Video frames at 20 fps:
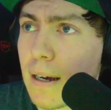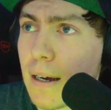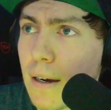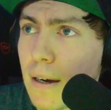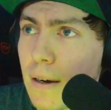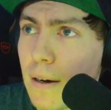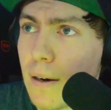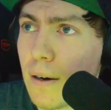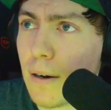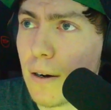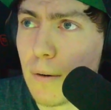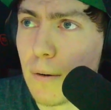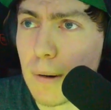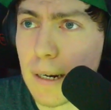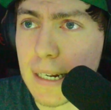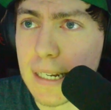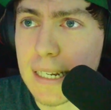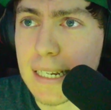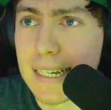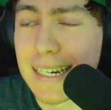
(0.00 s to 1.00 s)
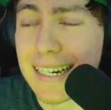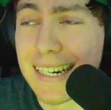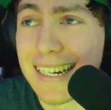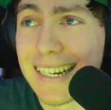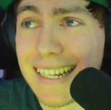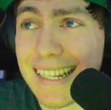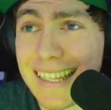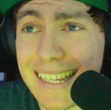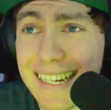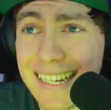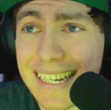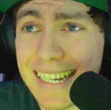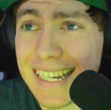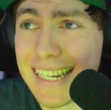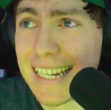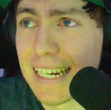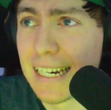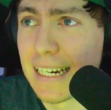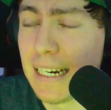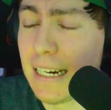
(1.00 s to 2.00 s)
Alright, this is
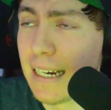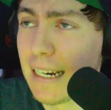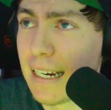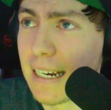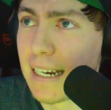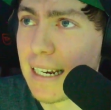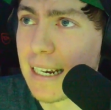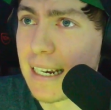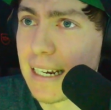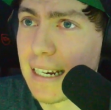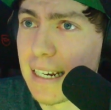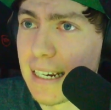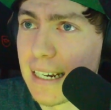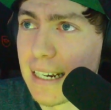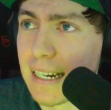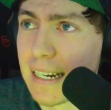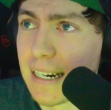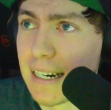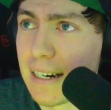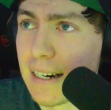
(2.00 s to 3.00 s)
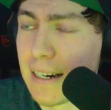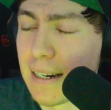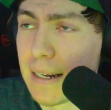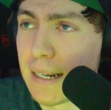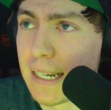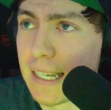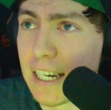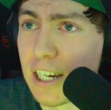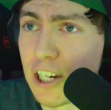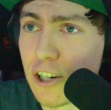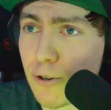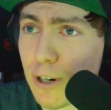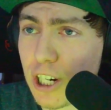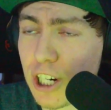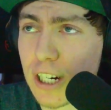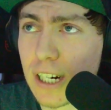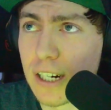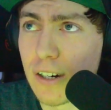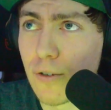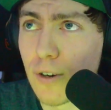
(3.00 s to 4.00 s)
the situation that
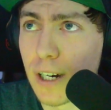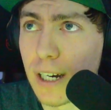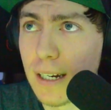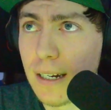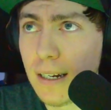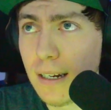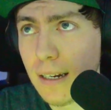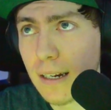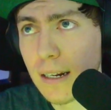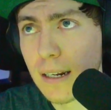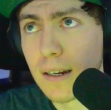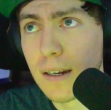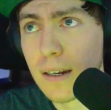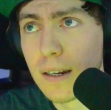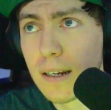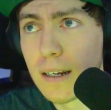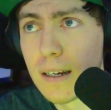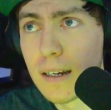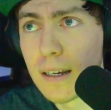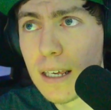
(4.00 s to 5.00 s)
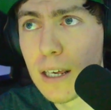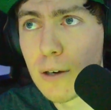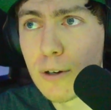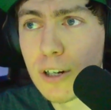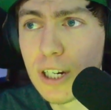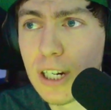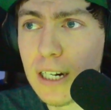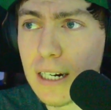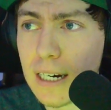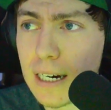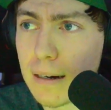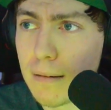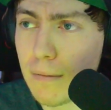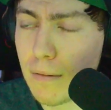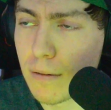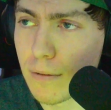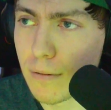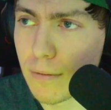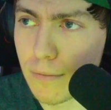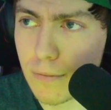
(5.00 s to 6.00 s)
you're in. Giratina,
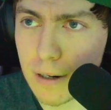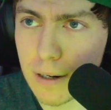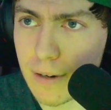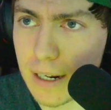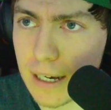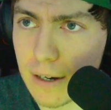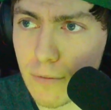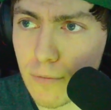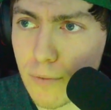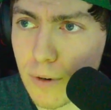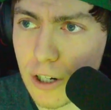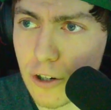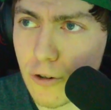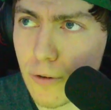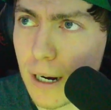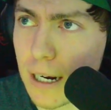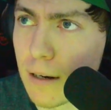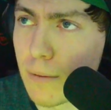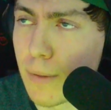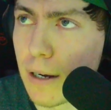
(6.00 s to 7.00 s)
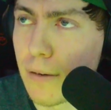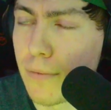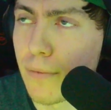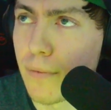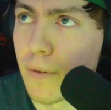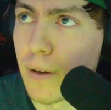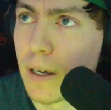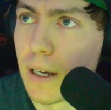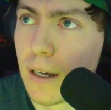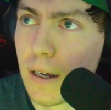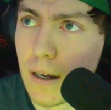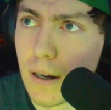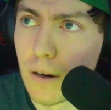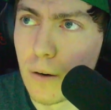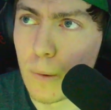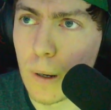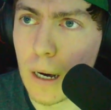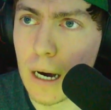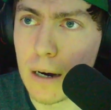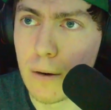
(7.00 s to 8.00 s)
we have like 1 Dragon Breath.
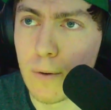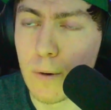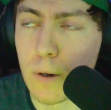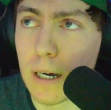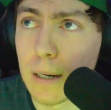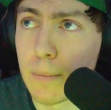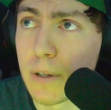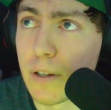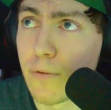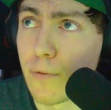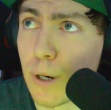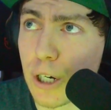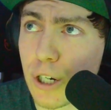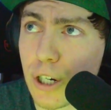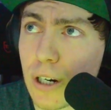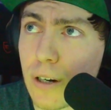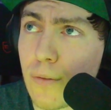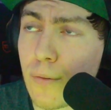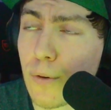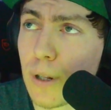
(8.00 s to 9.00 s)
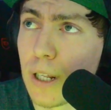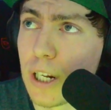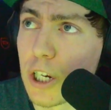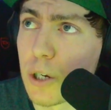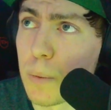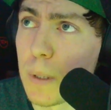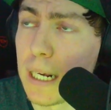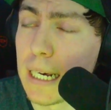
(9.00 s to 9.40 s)
Lucario comes fresh in, full HP.